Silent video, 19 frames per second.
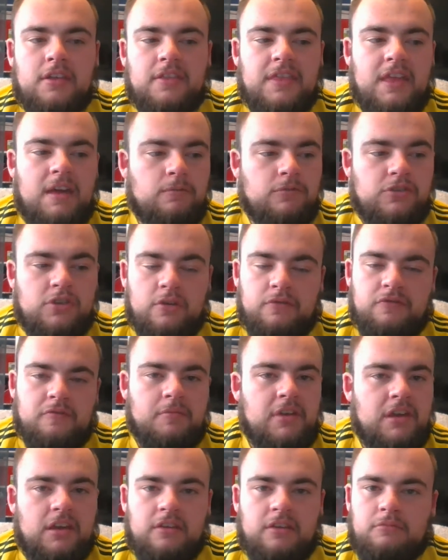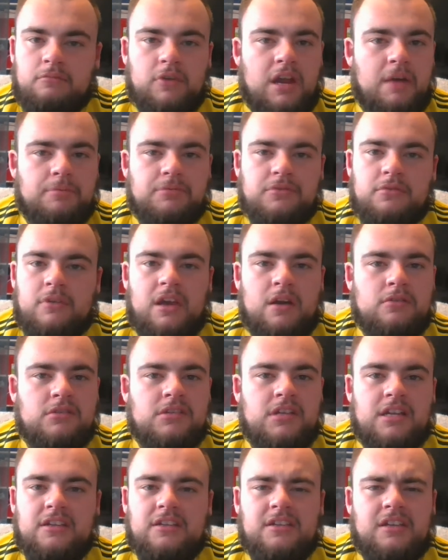Them two, for me, were absolutely
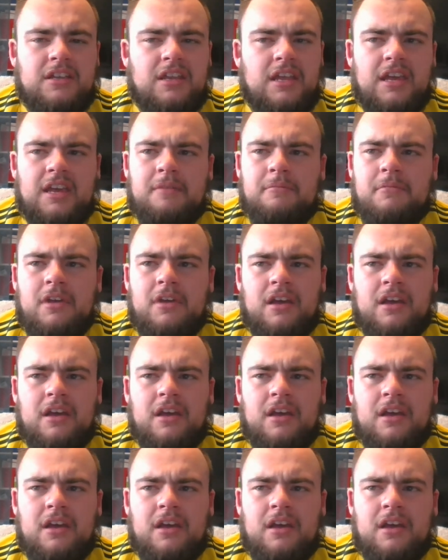outstanding today.